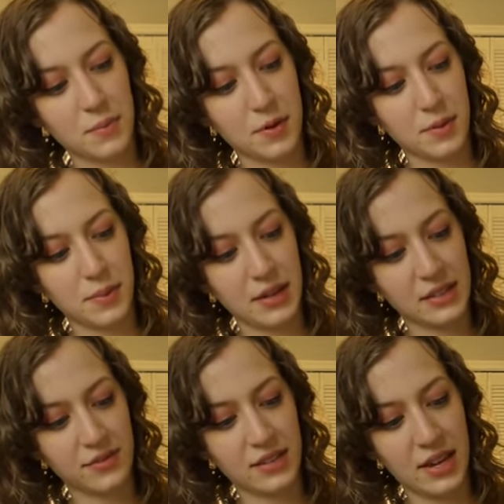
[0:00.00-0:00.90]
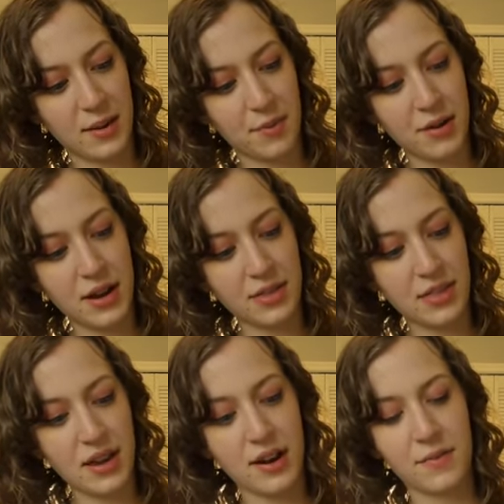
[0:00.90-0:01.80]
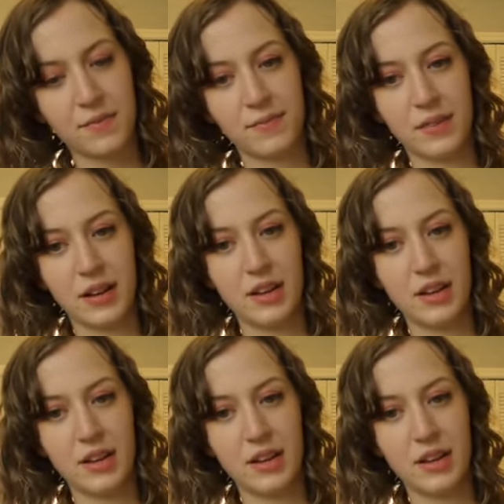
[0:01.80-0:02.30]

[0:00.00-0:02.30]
Put a piece of tape right there. I